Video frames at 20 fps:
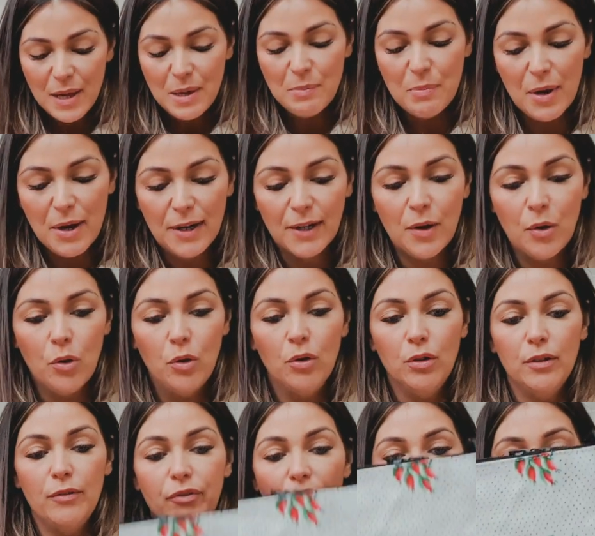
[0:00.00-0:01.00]
putting all
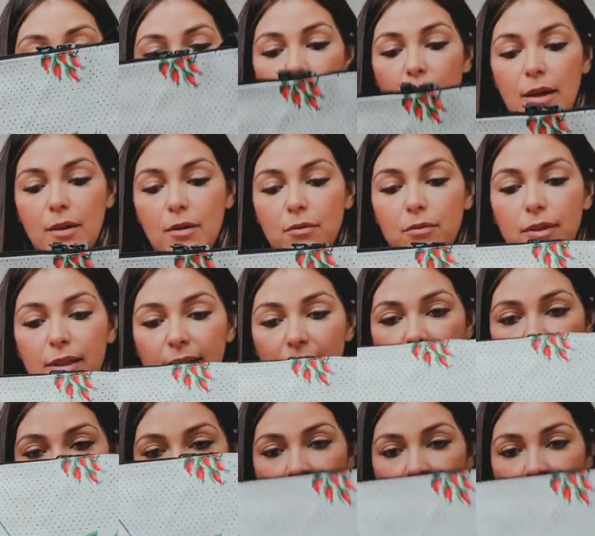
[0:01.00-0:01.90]
of her clothes in